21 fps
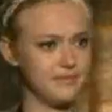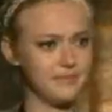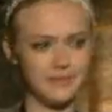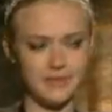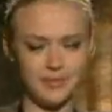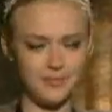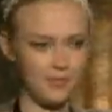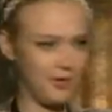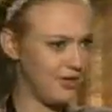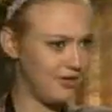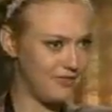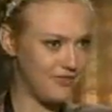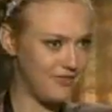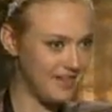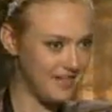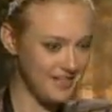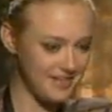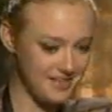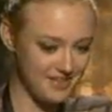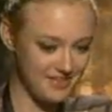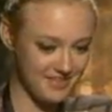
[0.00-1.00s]
a part of it,
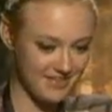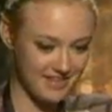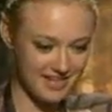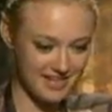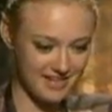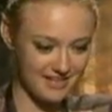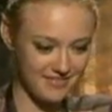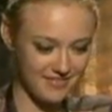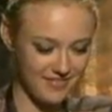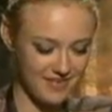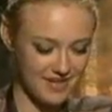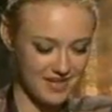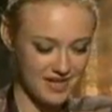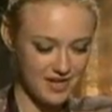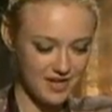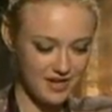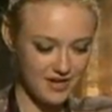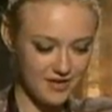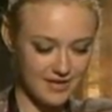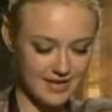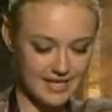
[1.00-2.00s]
you know, kind of
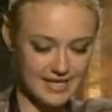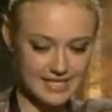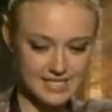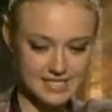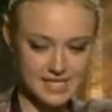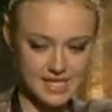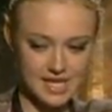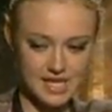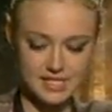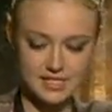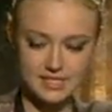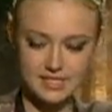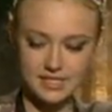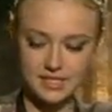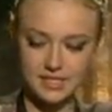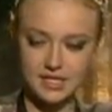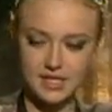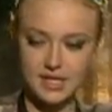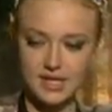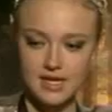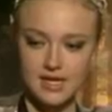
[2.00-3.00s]
going into this. And
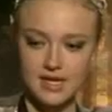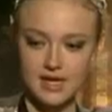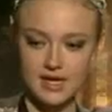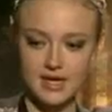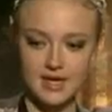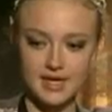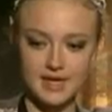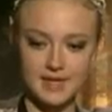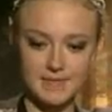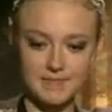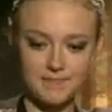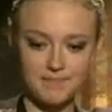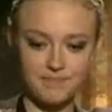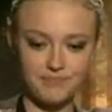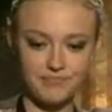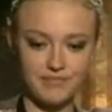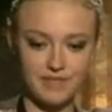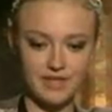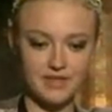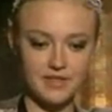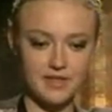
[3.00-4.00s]

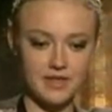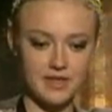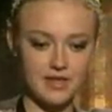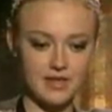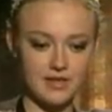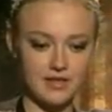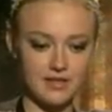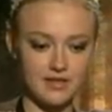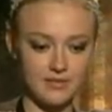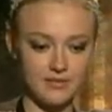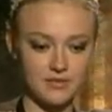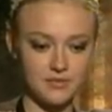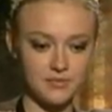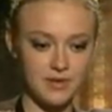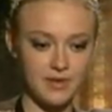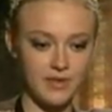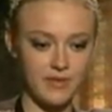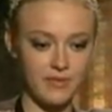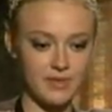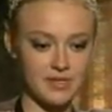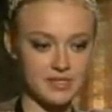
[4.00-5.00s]
I think that was one of
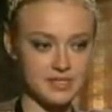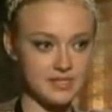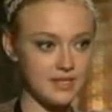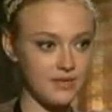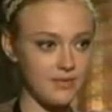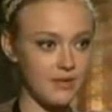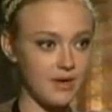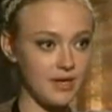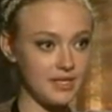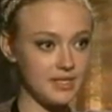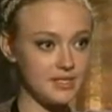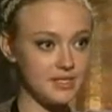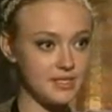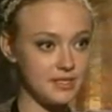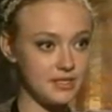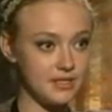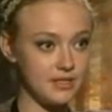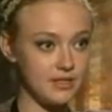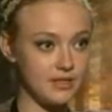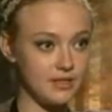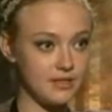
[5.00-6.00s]
the reasons I wanted
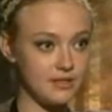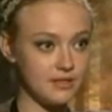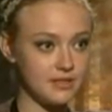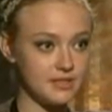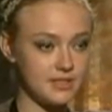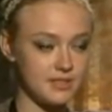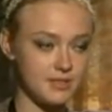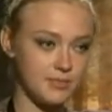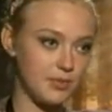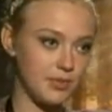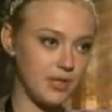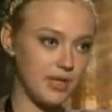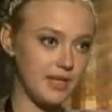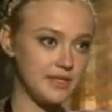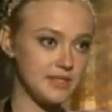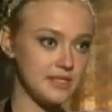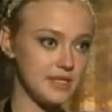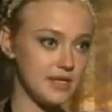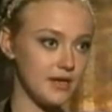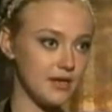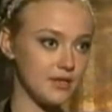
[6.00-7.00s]
to play this
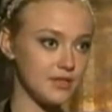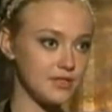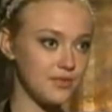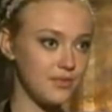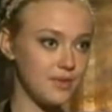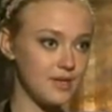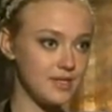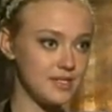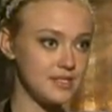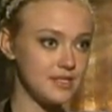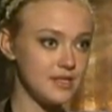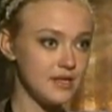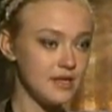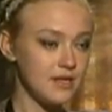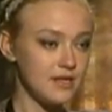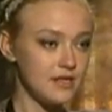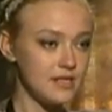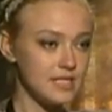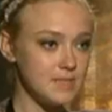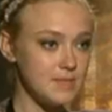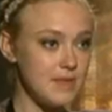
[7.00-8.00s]
character, was
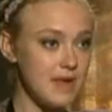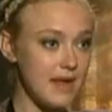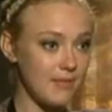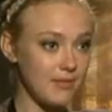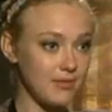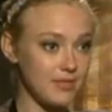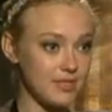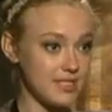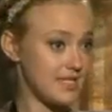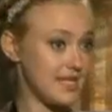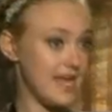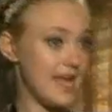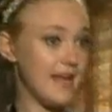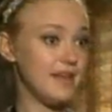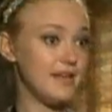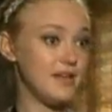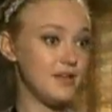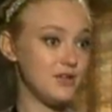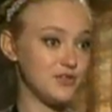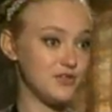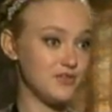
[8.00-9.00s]
to be able to say in
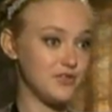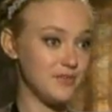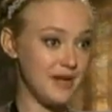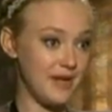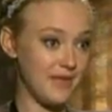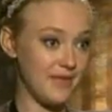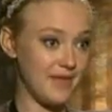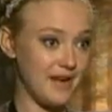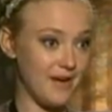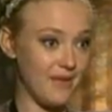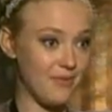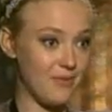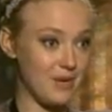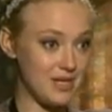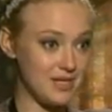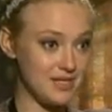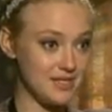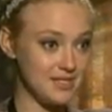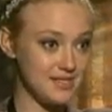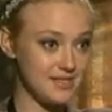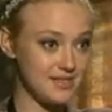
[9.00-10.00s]
years from now that I
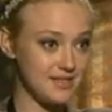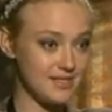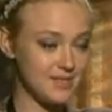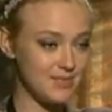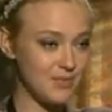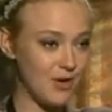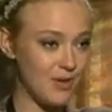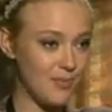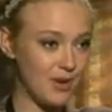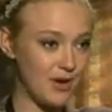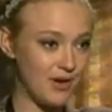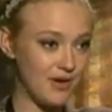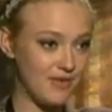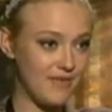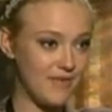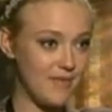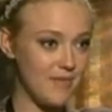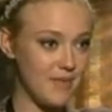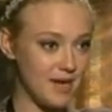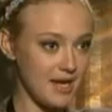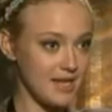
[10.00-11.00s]
was a small part of it,
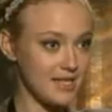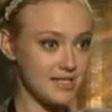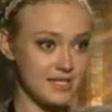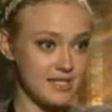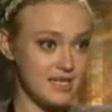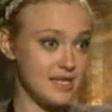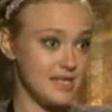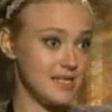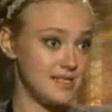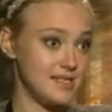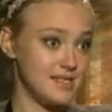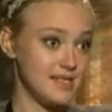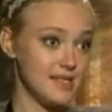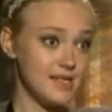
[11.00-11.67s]
because it is